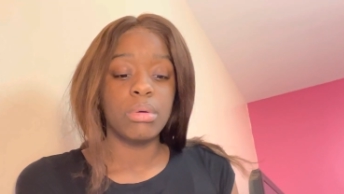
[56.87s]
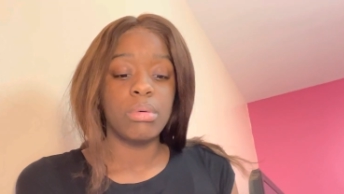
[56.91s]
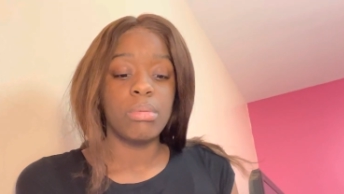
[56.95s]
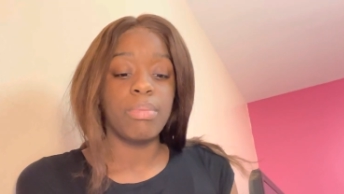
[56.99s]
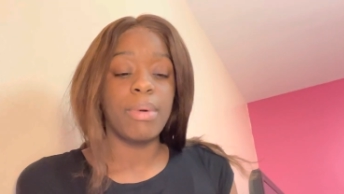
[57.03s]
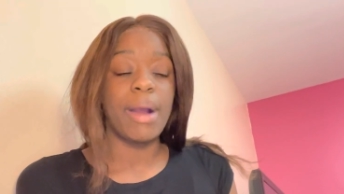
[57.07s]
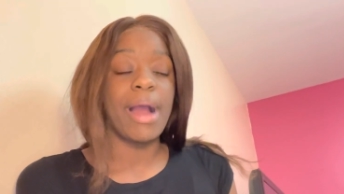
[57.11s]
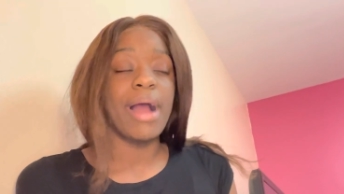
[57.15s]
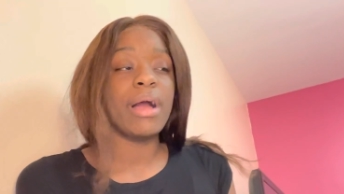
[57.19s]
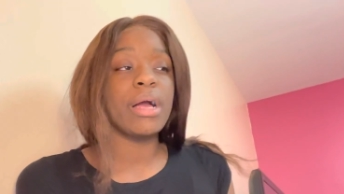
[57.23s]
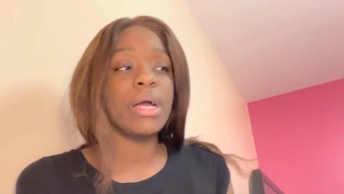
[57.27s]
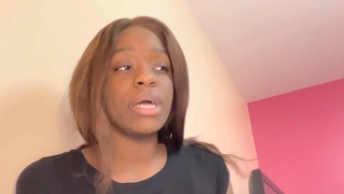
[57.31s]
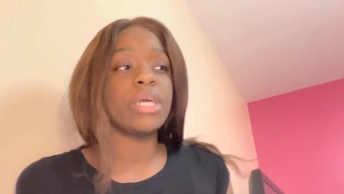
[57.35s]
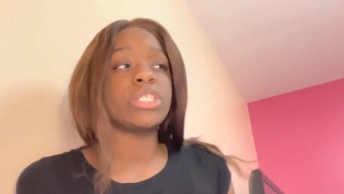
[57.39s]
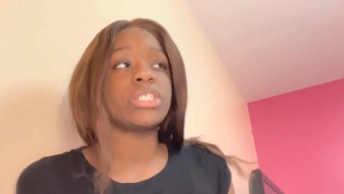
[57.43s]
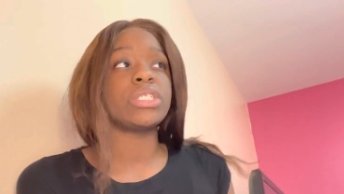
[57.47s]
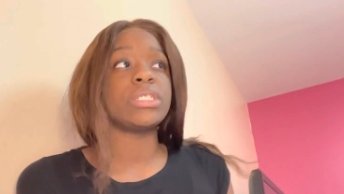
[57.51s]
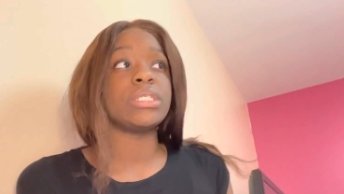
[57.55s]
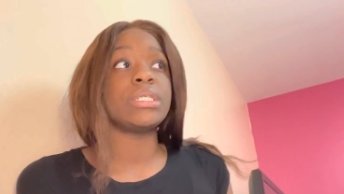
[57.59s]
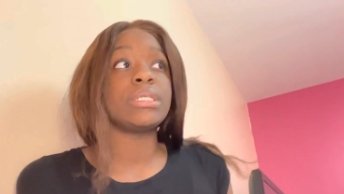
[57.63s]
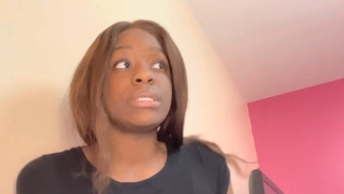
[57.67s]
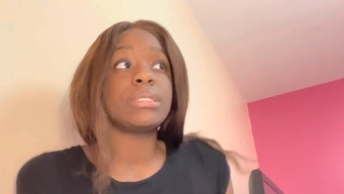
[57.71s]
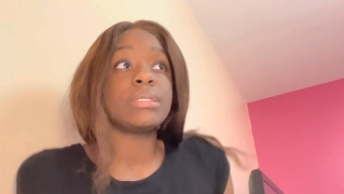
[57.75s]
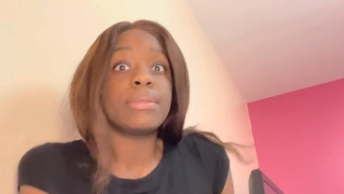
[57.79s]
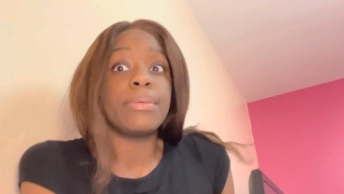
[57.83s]
But
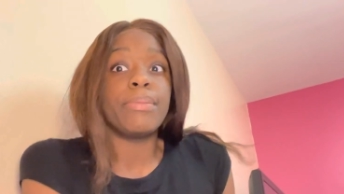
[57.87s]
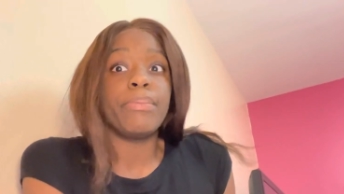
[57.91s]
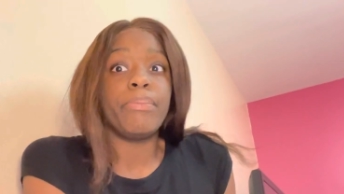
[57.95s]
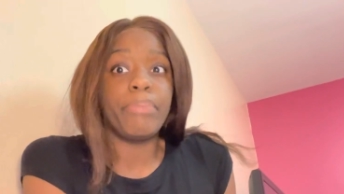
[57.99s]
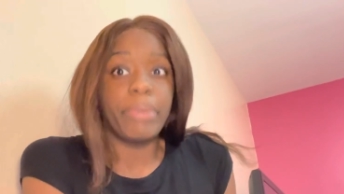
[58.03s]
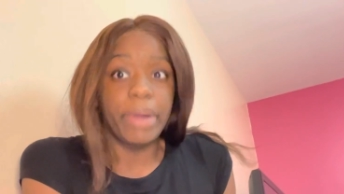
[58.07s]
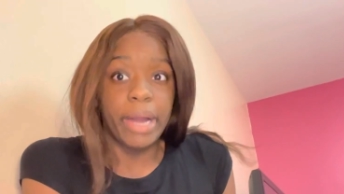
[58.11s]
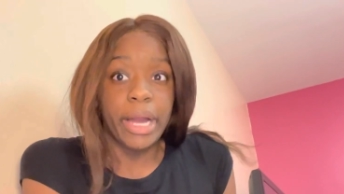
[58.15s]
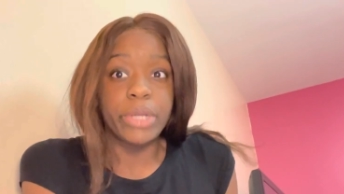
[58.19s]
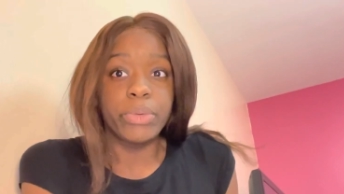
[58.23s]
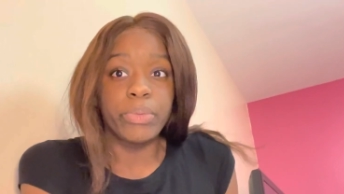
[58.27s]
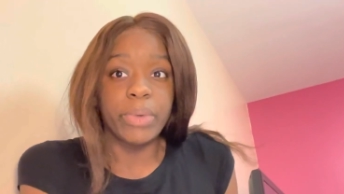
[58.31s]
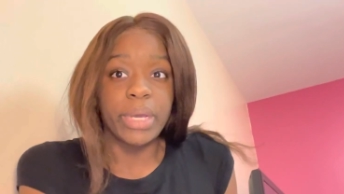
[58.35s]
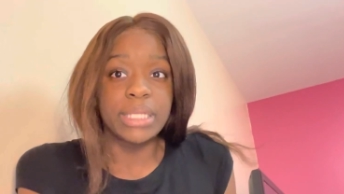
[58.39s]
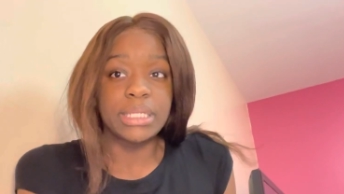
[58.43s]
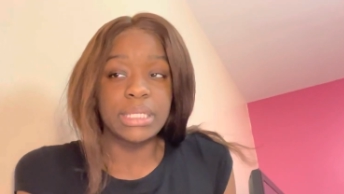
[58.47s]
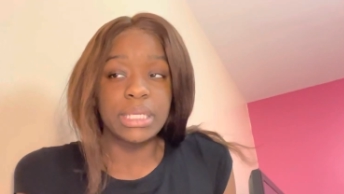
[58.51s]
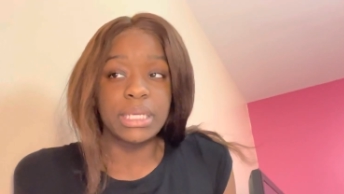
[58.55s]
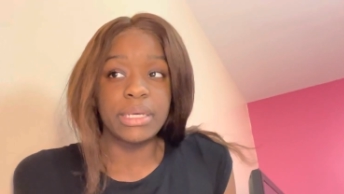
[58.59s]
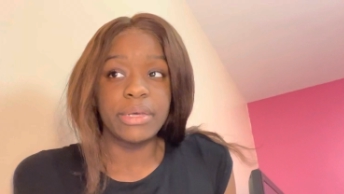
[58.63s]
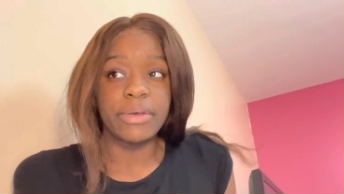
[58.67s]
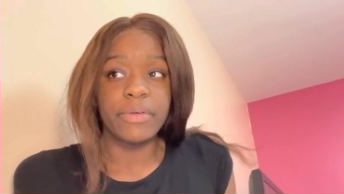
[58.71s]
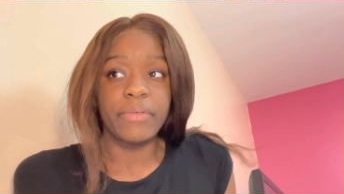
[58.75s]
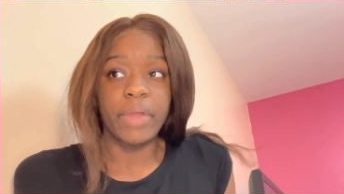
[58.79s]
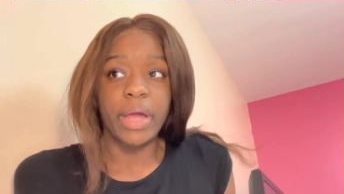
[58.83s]
actually, this is a bad way to live.